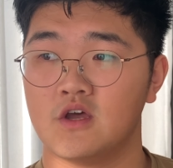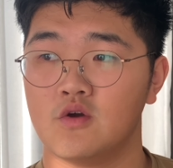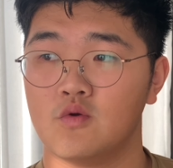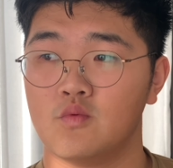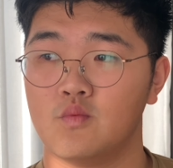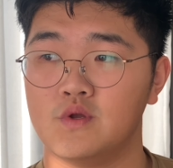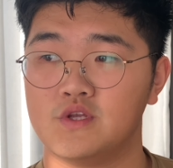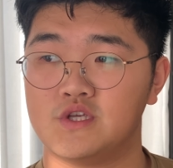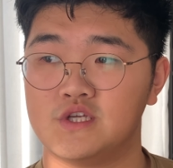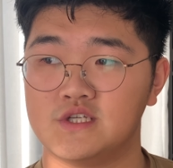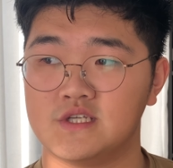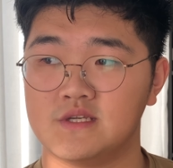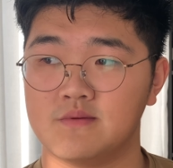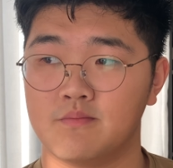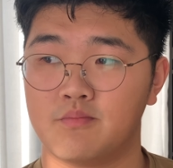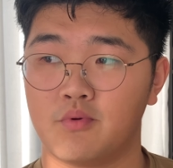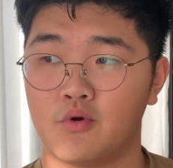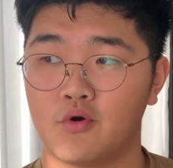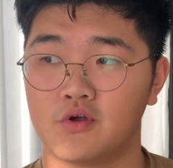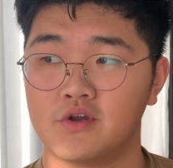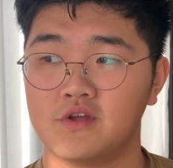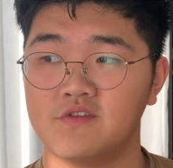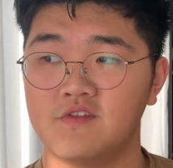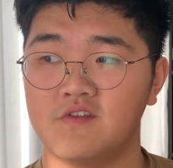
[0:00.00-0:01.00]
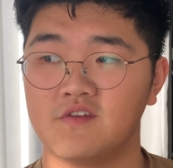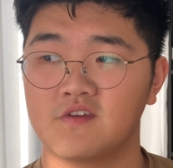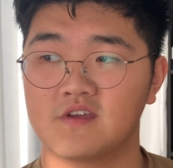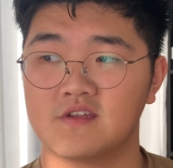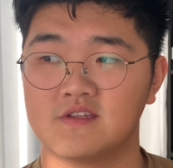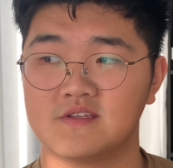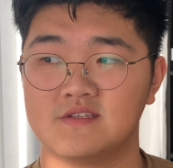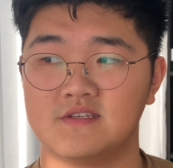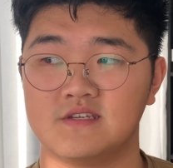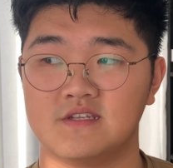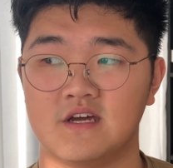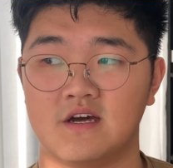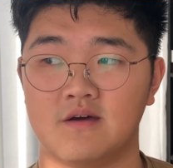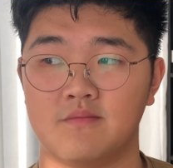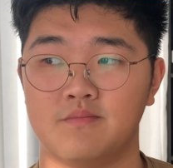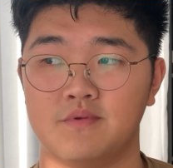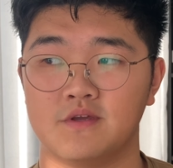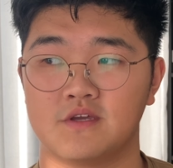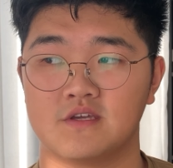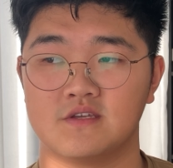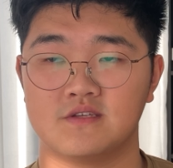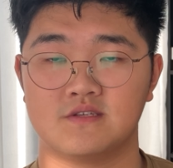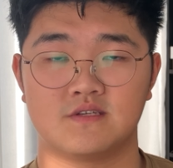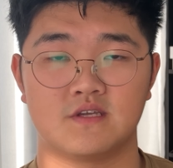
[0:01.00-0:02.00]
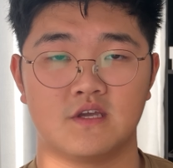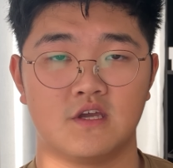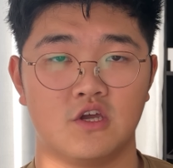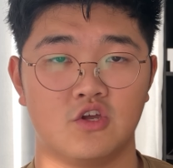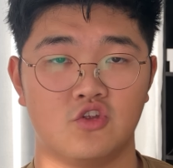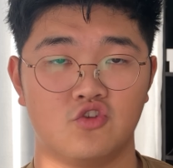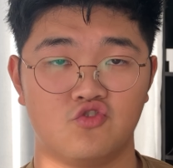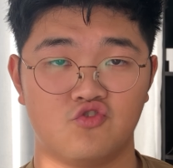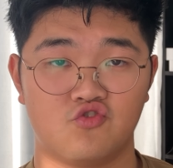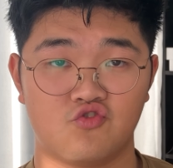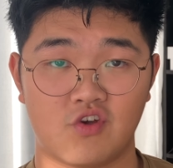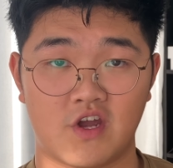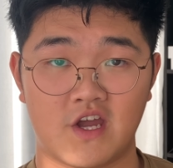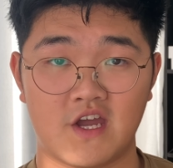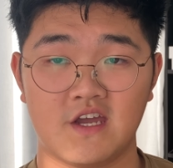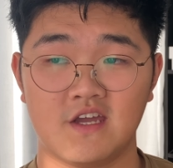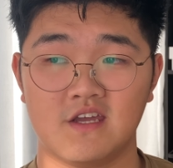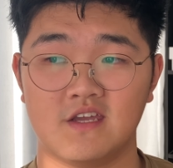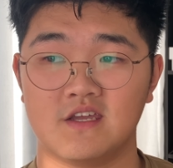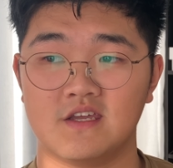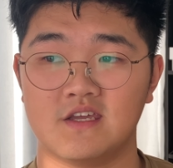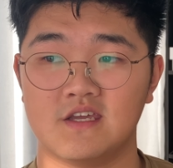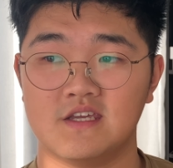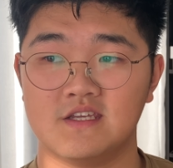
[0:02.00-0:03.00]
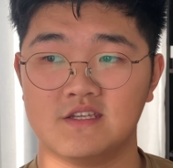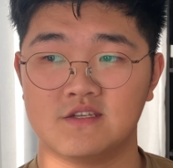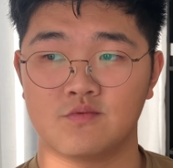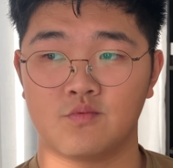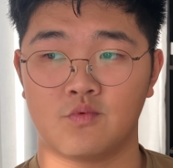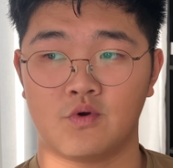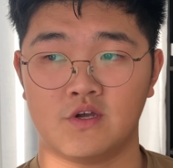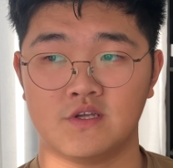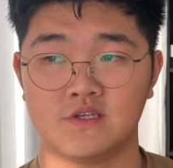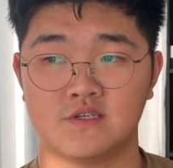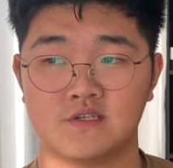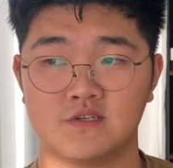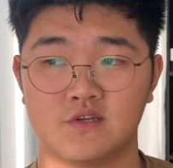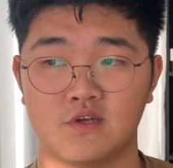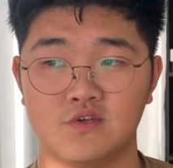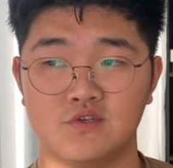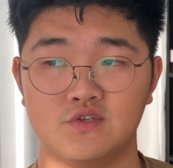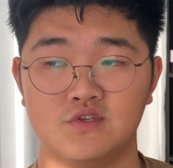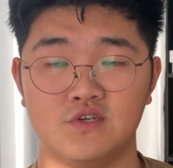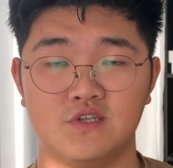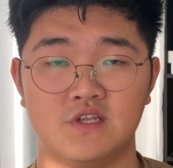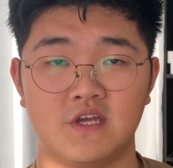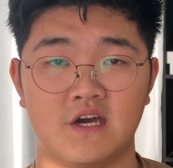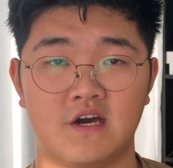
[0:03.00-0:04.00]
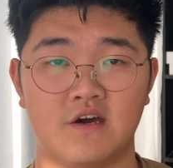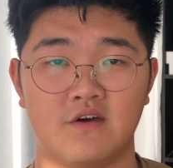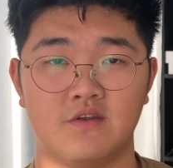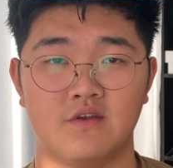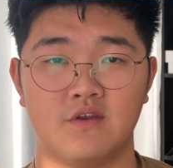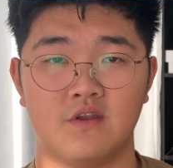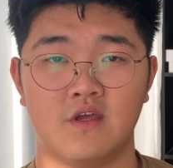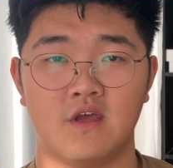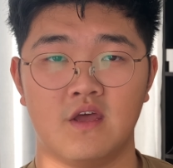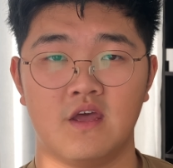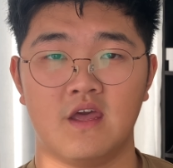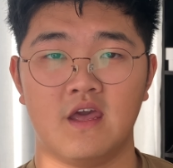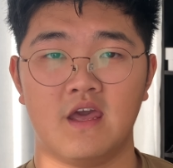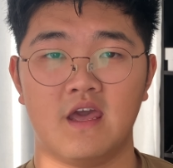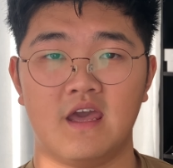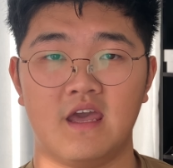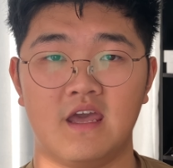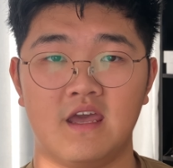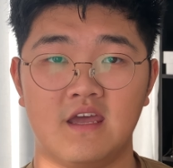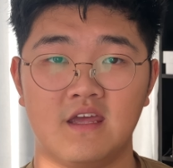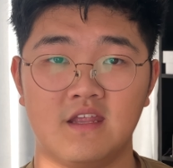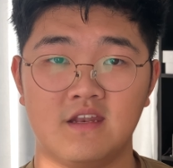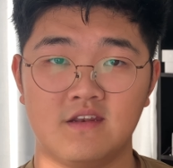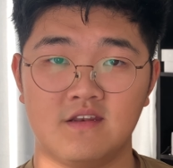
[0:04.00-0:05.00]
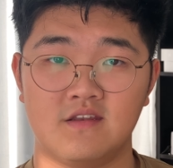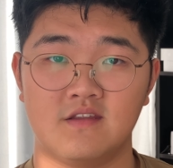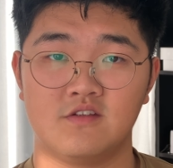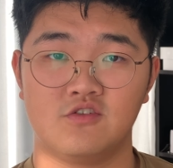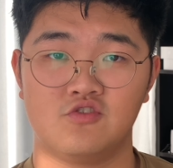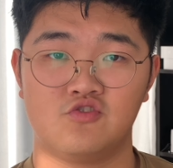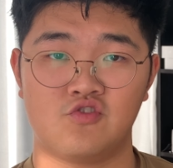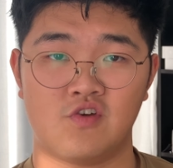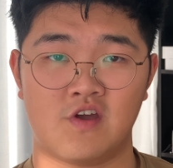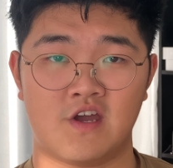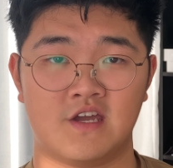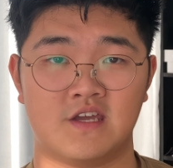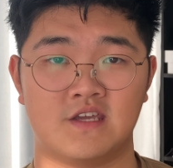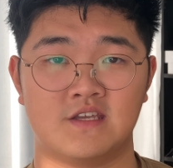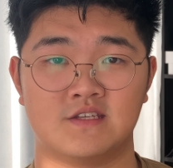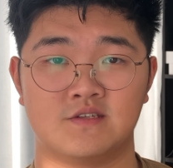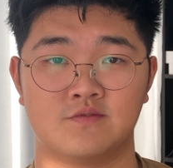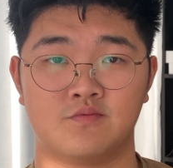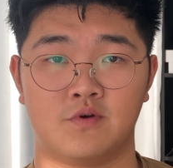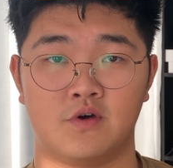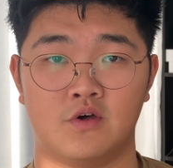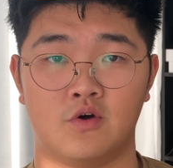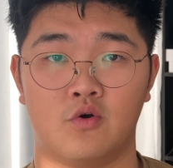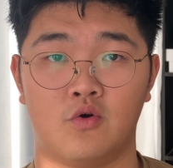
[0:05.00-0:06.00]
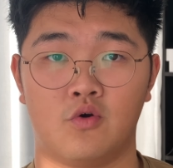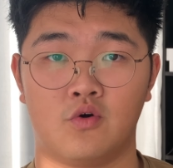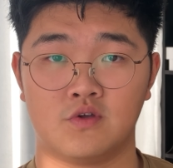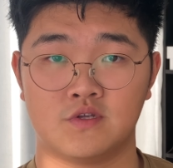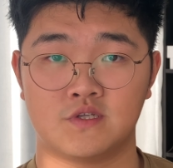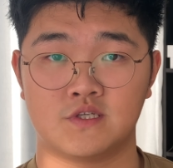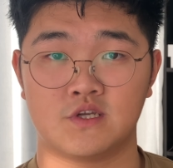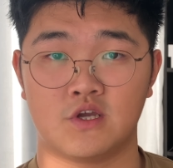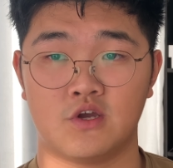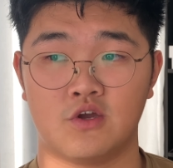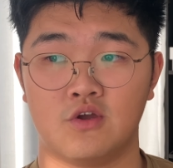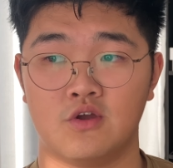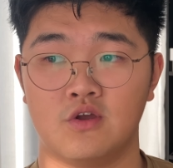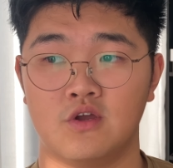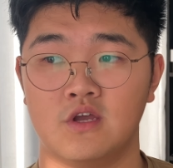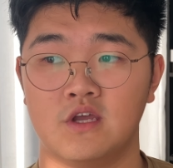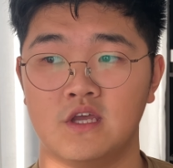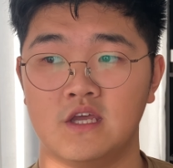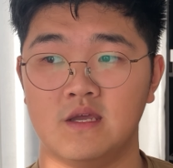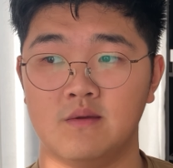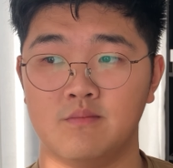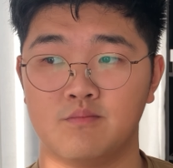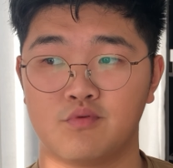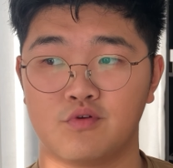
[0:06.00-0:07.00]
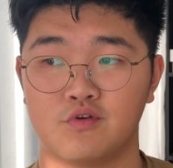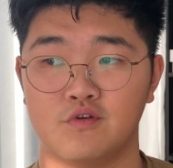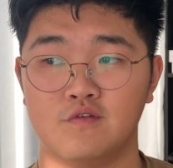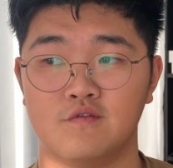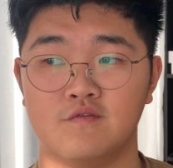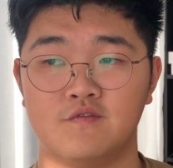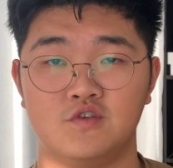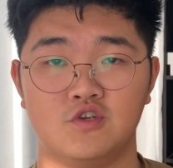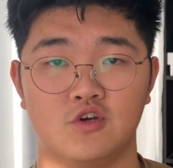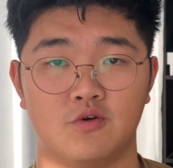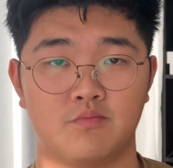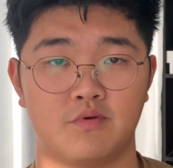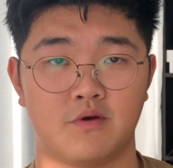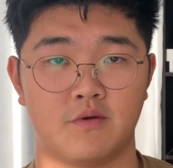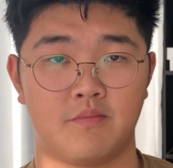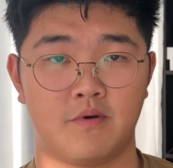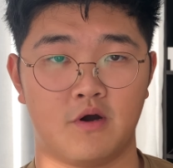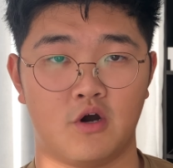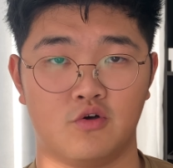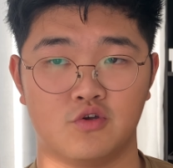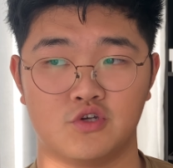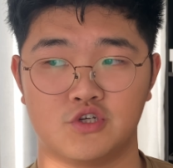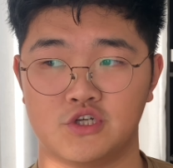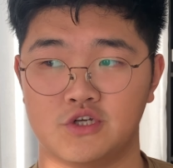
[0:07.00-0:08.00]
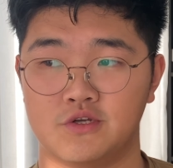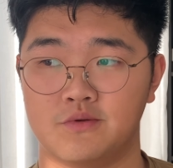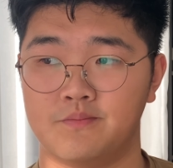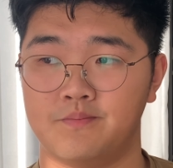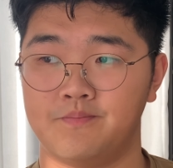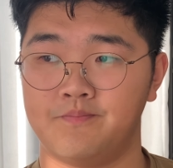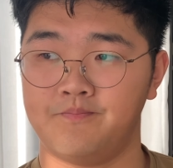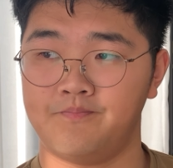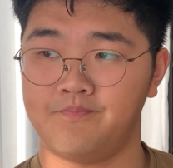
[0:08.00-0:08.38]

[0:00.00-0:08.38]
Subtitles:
which is important to consider because drag is what slows you down and drag is what also improves your propulsion.